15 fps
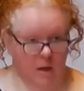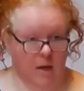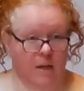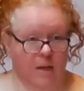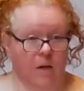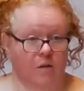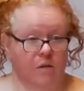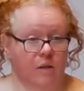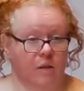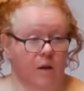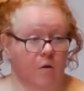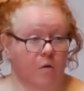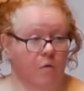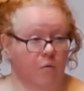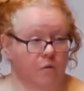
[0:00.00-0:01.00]
in
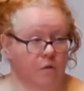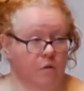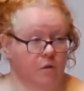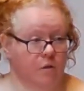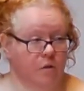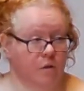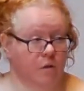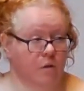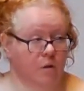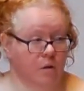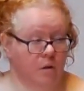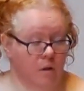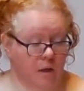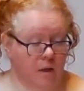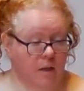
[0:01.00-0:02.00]
ourselves,
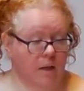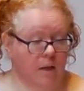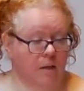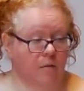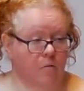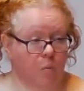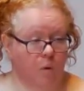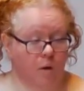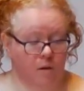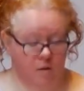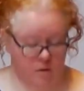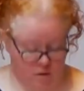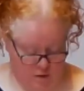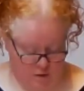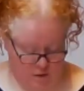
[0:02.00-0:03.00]
in our loved
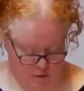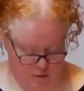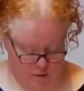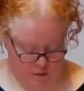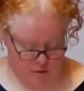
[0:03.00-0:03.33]
ones,